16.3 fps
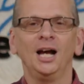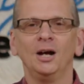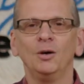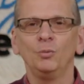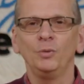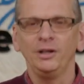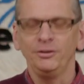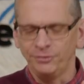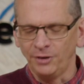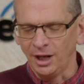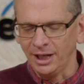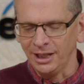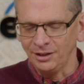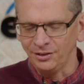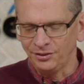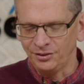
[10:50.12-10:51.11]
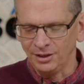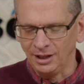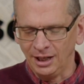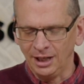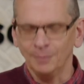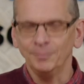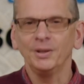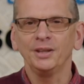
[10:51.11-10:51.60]
We find
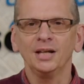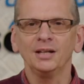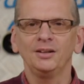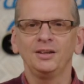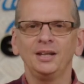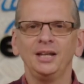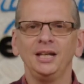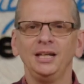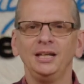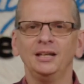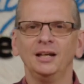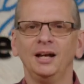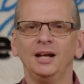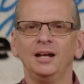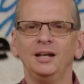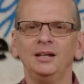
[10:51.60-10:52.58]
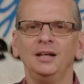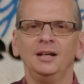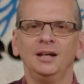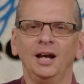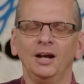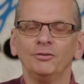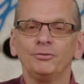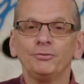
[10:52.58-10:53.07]
that the
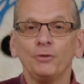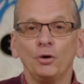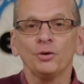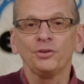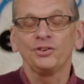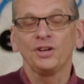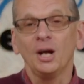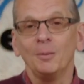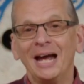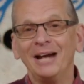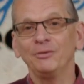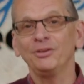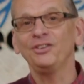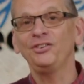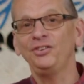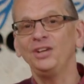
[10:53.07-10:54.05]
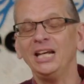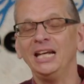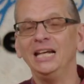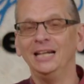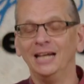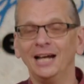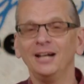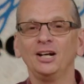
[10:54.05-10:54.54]
frogs come out the sea
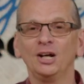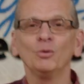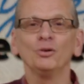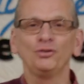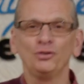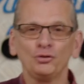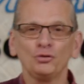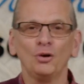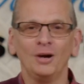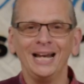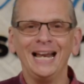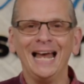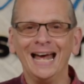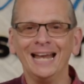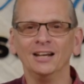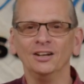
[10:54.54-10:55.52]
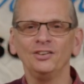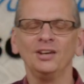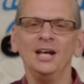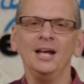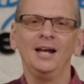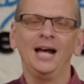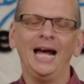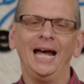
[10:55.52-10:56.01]
and go onto dry land,
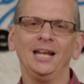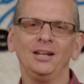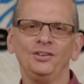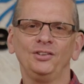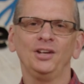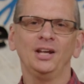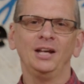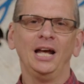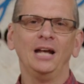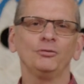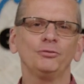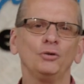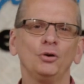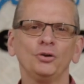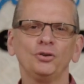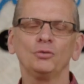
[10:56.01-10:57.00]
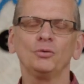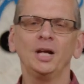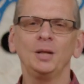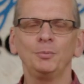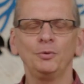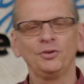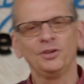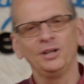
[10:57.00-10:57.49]
and frogs are
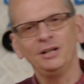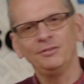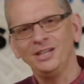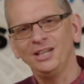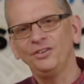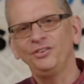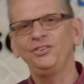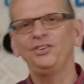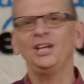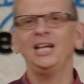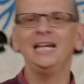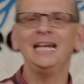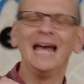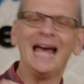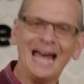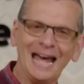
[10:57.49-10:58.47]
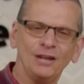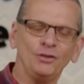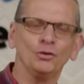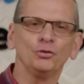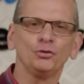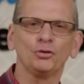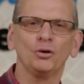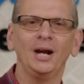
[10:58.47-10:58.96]
able to live in the sea and
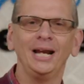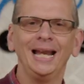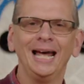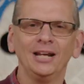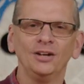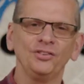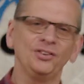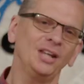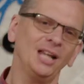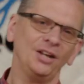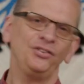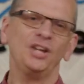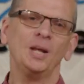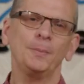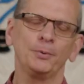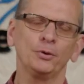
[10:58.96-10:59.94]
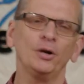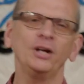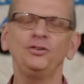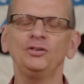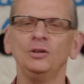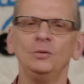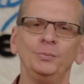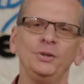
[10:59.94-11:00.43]
on dry land. So that
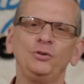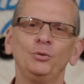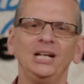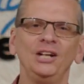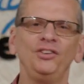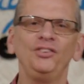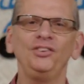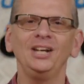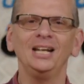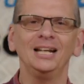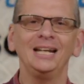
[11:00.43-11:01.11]
separation between sea and